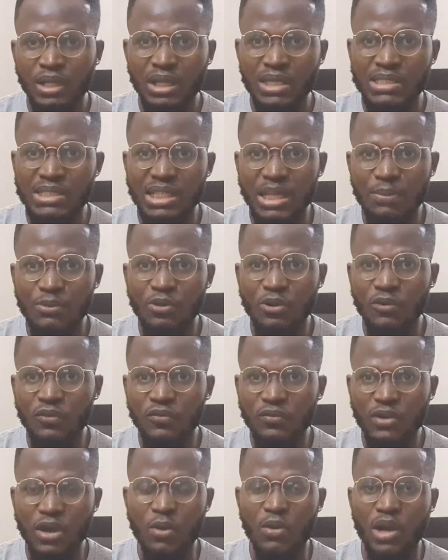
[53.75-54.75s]
I slept off,
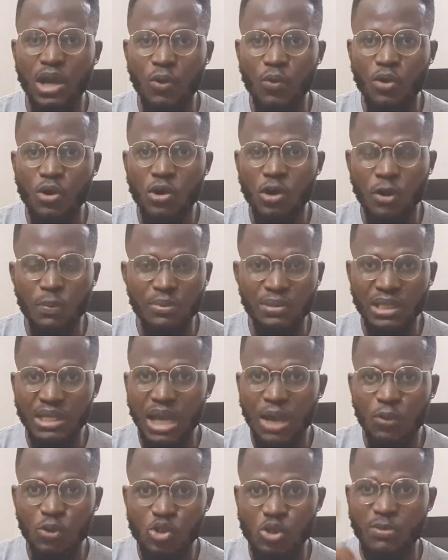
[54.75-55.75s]
and when I woke up, the
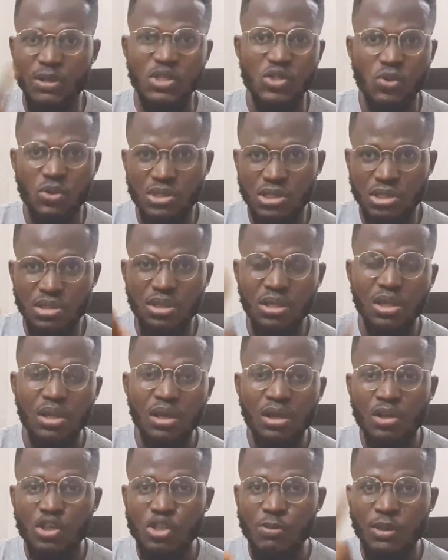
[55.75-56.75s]
car was somersaulting.
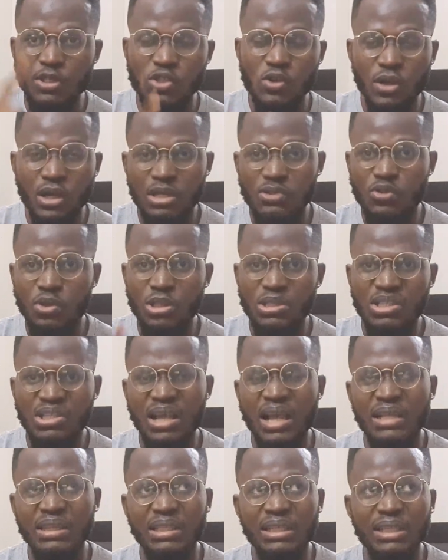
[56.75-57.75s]
So my socket, so I said
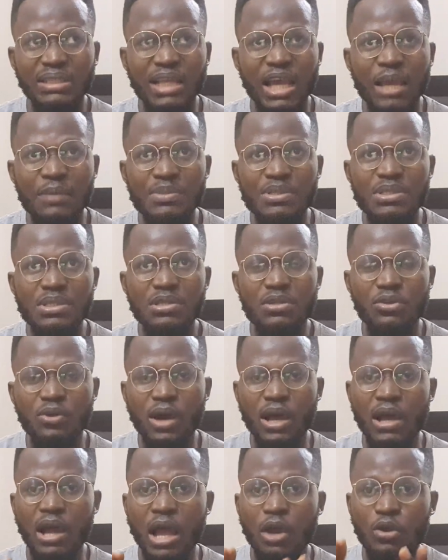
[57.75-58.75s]
like three times, you know,
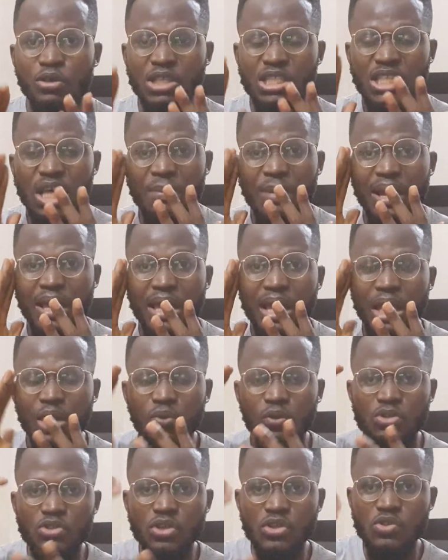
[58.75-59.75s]
I, I noticed that my head
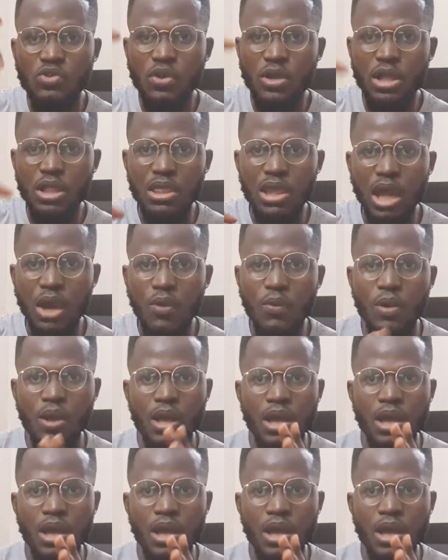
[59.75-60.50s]
was just going down